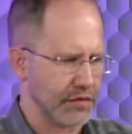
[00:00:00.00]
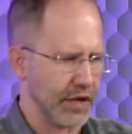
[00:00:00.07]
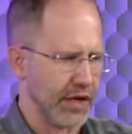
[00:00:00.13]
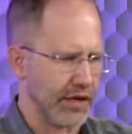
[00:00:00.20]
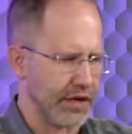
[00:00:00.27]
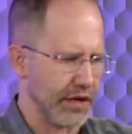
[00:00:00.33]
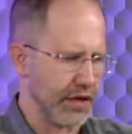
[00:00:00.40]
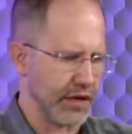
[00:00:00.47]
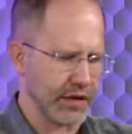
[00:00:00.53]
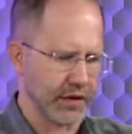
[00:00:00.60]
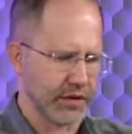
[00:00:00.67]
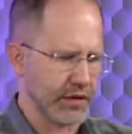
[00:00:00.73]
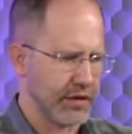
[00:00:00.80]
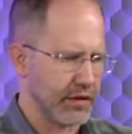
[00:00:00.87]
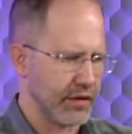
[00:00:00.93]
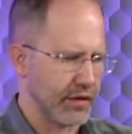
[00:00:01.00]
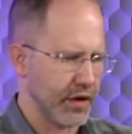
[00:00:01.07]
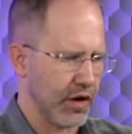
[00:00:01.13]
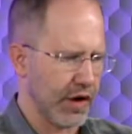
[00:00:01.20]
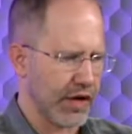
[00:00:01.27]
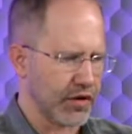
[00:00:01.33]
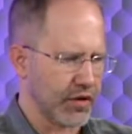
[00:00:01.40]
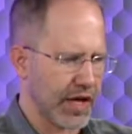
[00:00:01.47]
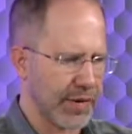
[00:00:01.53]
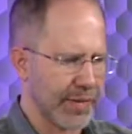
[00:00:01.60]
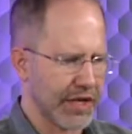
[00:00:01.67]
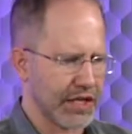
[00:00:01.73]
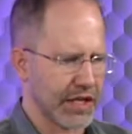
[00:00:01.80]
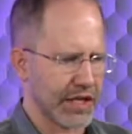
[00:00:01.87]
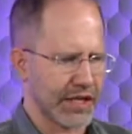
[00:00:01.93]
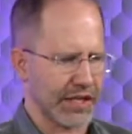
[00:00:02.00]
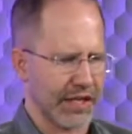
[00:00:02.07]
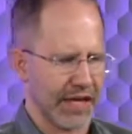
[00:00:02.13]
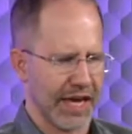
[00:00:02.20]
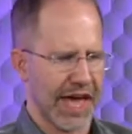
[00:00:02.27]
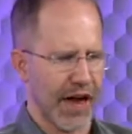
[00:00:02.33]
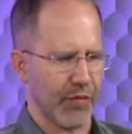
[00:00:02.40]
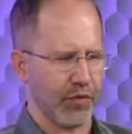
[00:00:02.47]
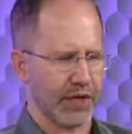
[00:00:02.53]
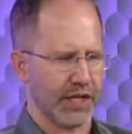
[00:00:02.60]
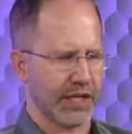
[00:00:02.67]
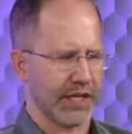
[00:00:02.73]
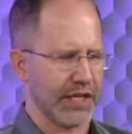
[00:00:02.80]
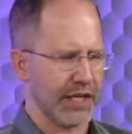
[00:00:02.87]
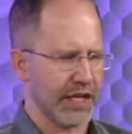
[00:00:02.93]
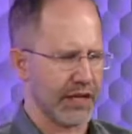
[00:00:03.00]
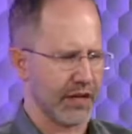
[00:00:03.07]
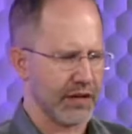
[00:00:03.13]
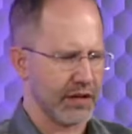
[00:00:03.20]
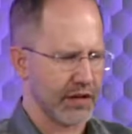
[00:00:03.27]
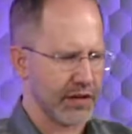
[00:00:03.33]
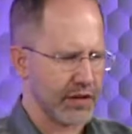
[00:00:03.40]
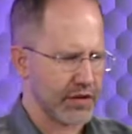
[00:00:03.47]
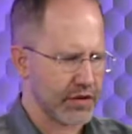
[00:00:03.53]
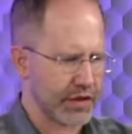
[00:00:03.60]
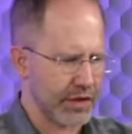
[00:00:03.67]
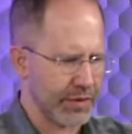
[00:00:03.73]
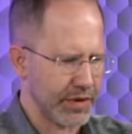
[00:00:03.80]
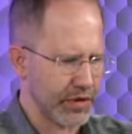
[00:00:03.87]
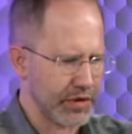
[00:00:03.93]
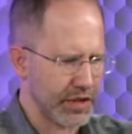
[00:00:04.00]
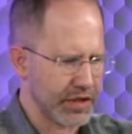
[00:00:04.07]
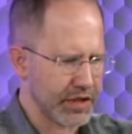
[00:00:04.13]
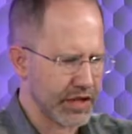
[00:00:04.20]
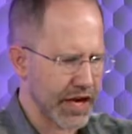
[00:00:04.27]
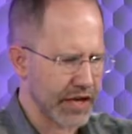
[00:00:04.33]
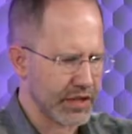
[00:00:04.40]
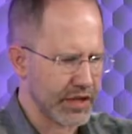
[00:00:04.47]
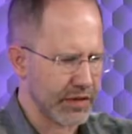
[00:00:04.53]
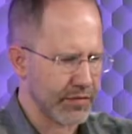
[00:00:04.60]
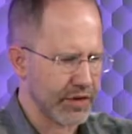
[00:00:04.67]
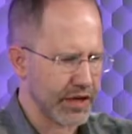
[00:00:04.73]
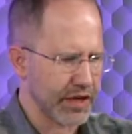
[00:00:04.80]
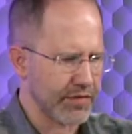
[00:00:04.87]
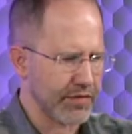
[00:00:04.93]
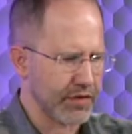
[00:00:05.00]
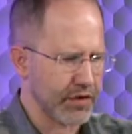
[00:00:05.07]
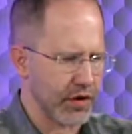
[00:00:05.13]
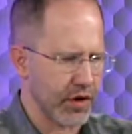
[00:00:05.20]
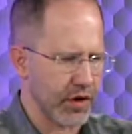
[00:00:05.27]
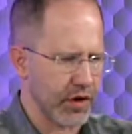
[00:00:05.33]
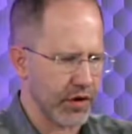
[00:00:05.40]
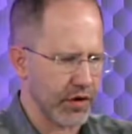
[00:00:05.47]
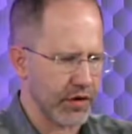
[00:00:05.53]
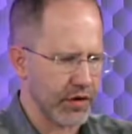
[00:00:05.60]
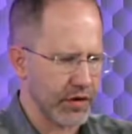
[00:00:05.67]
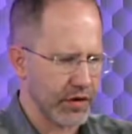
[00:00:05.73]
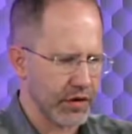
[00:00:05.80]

I dig it. All right, so that makes cat really clean. Beautiful. So let me do the exact same thing for dog.